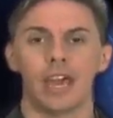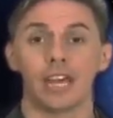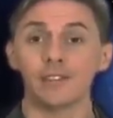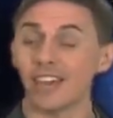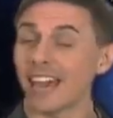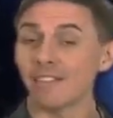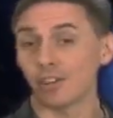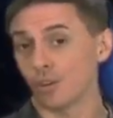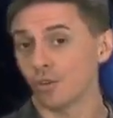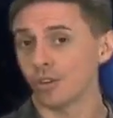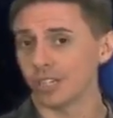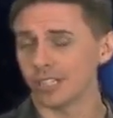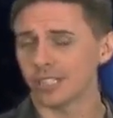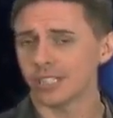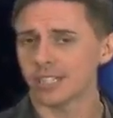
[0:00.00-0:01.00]
And if you haven't
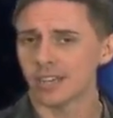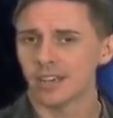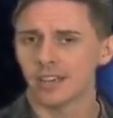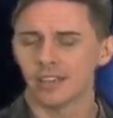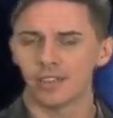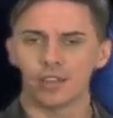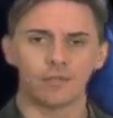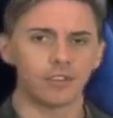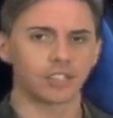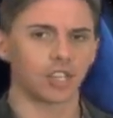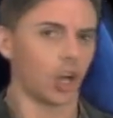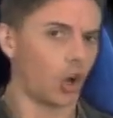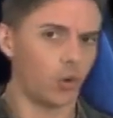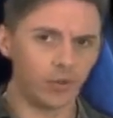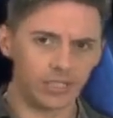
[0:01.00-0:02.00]
noticed, the universe
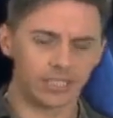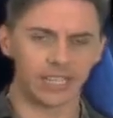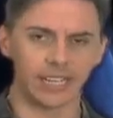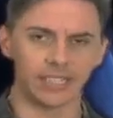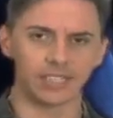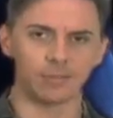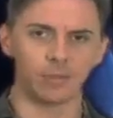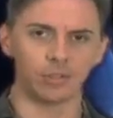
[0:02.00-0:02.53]
always sends